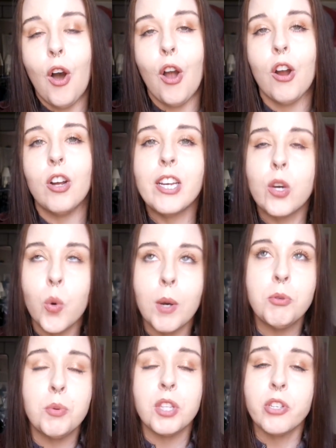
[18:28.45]
are
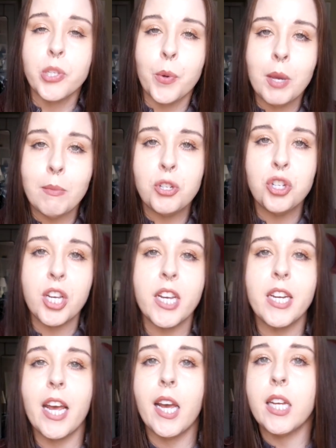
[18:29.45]
equipped with a sewing
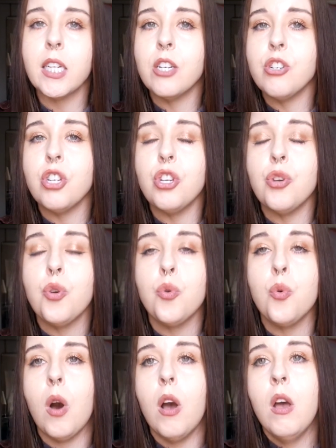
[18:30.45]
machine and
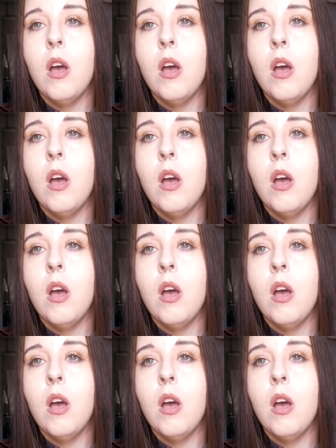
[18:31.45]
you